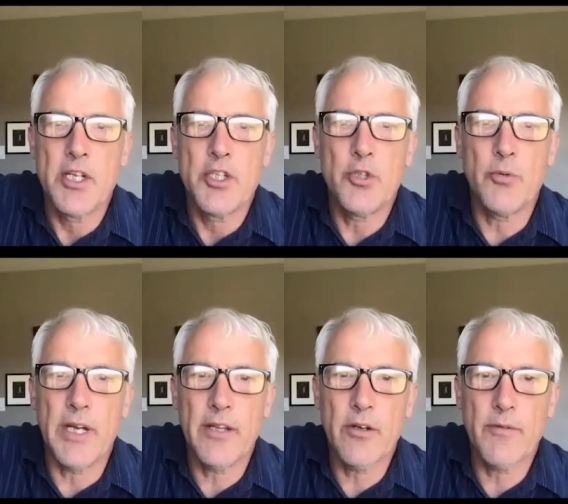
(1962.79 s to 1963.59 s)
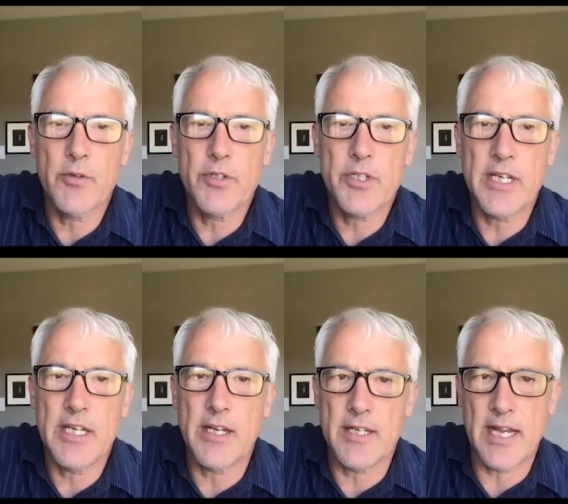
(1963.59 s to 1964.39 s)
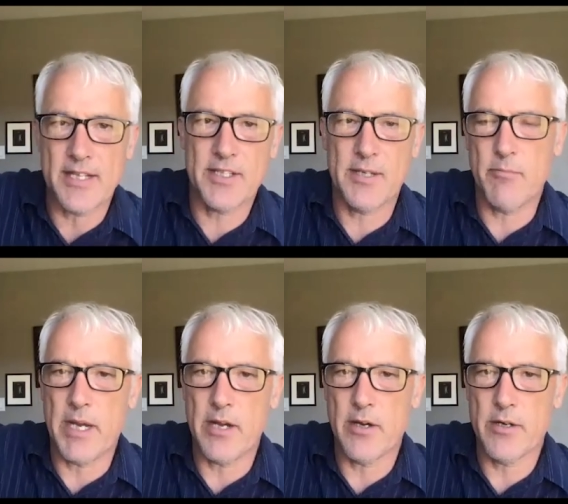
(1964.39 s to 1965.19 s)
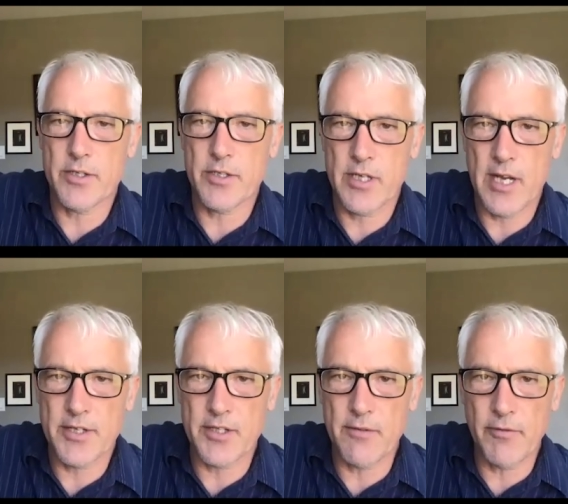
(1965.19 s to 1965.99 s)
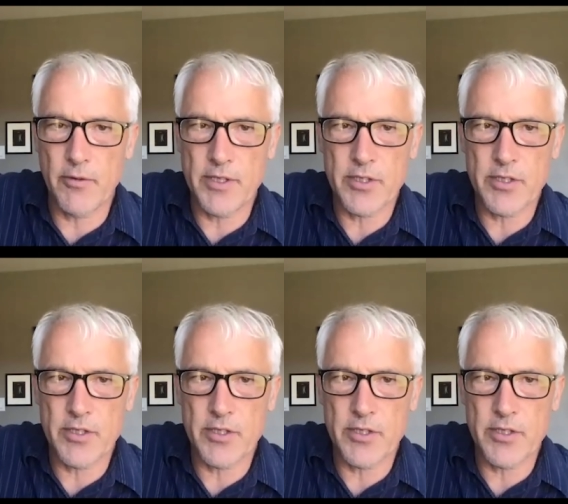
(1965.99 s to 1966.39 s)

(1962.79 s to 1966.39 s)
do either of you see Nancy Mairs as an influence?